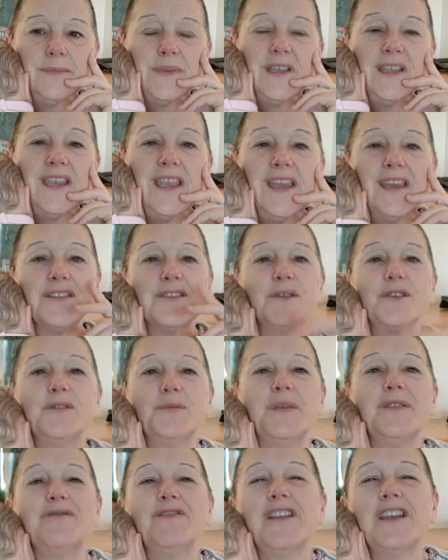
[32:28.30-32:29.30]
But yeah, so it's
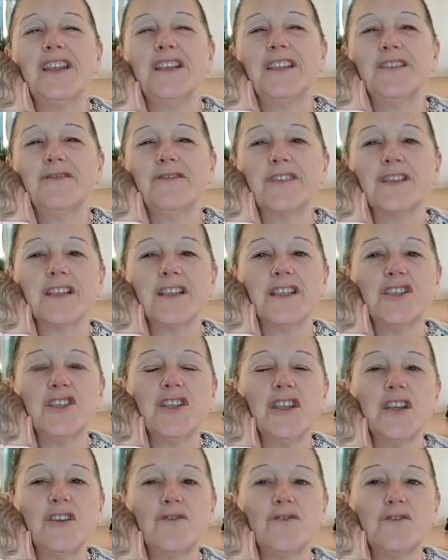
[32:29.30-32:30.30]
been very different this
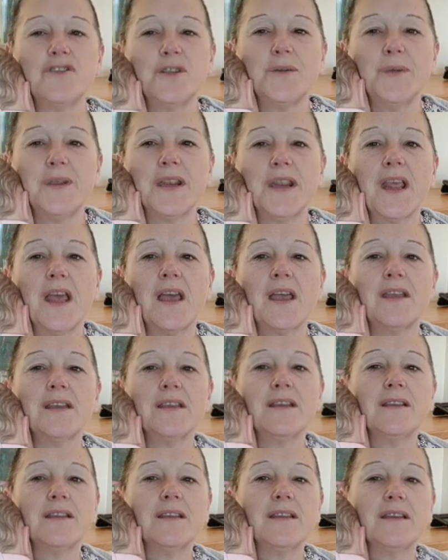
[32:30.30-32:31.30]
year not doing that.
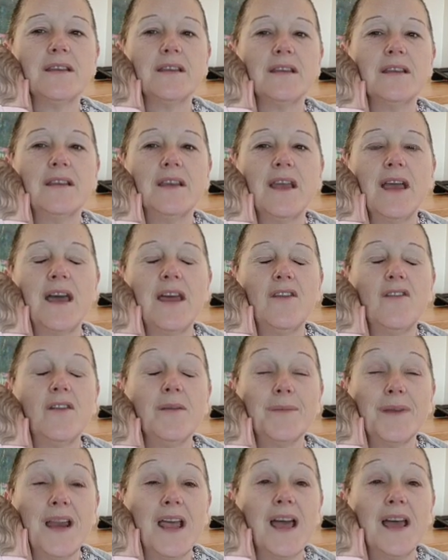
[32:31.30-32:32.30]
And
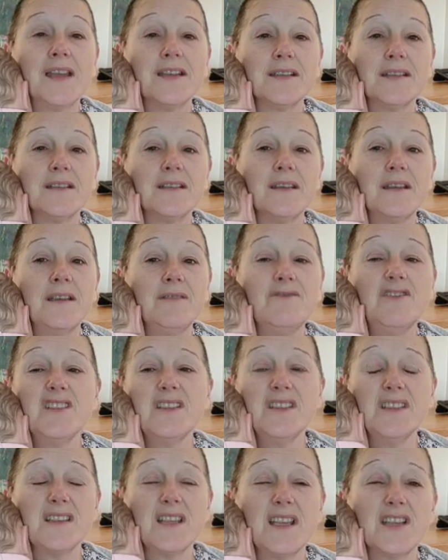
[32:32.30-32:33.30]
I'm glad. And
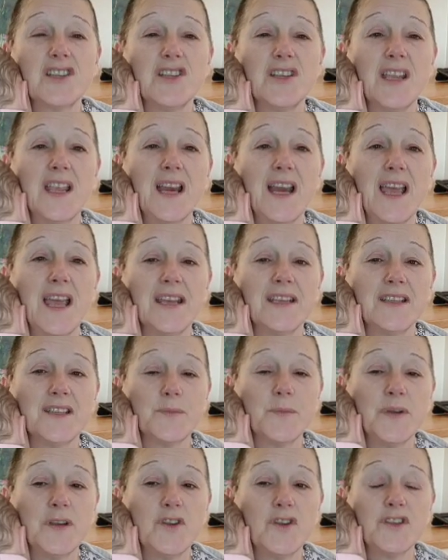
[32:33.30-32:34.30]
Russ is actually glad.
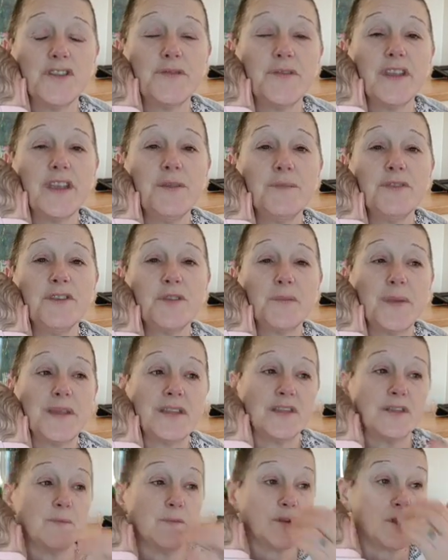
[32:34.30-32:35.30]
It's been nice for him to
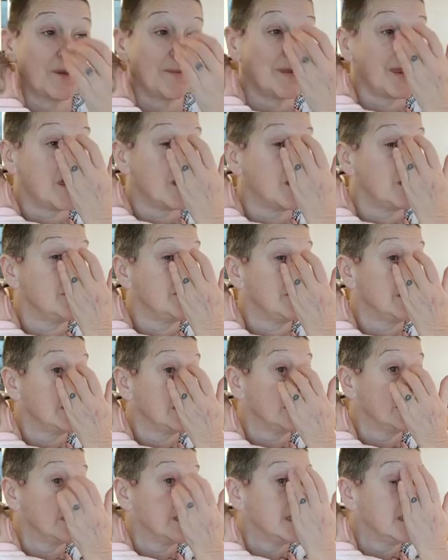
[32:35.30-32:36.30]
spend some time at
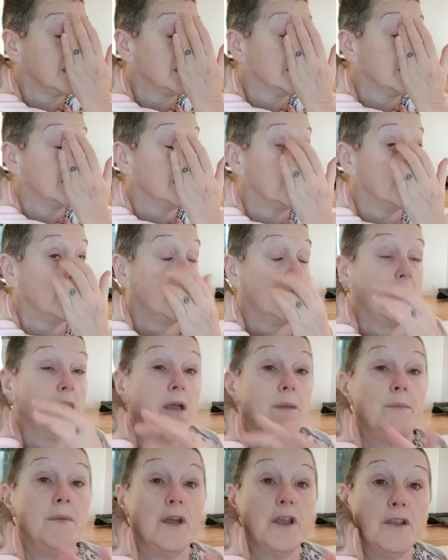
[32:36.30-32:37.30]

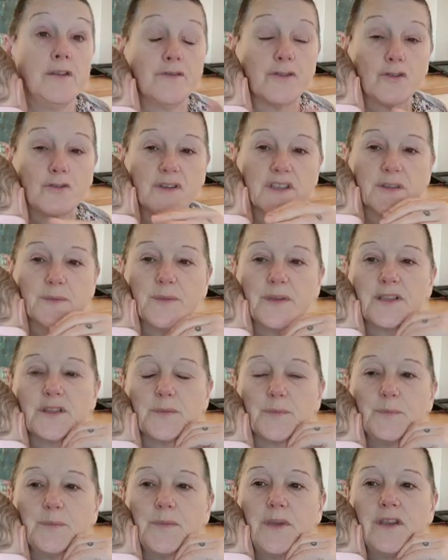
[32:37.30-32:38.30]
home over
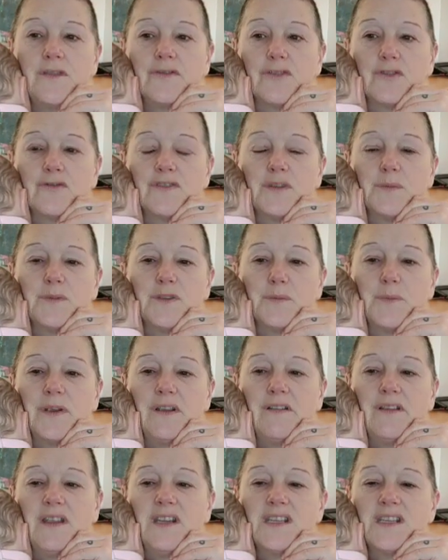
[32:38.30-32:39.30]
Christmas
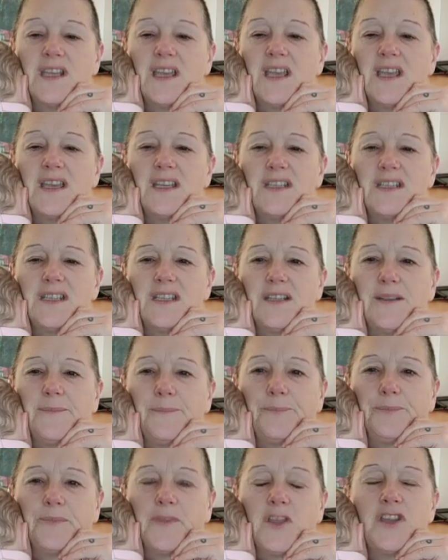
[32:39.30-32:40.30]
period. And
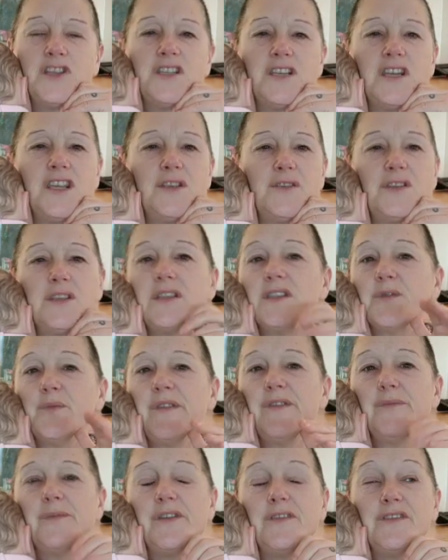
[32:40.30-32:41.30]
I don't know, since
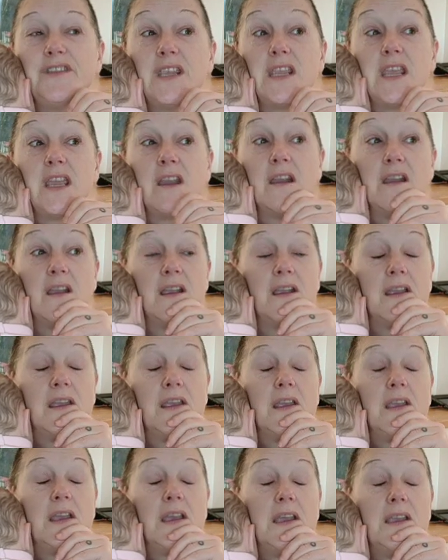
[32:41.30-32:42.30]
we've moved here,
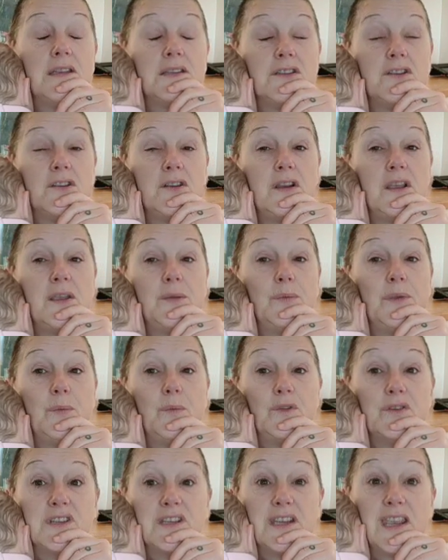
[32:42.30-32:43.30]
it's not like we
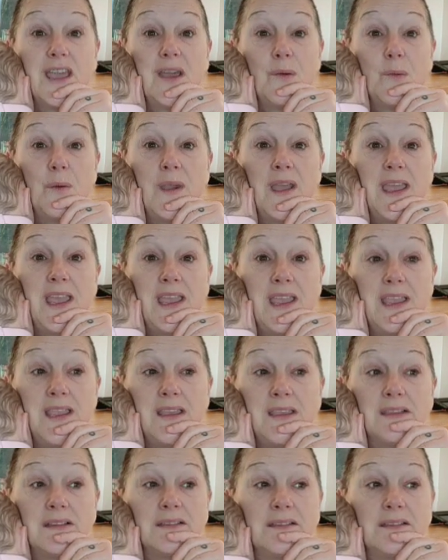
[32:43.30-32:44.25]
want to get away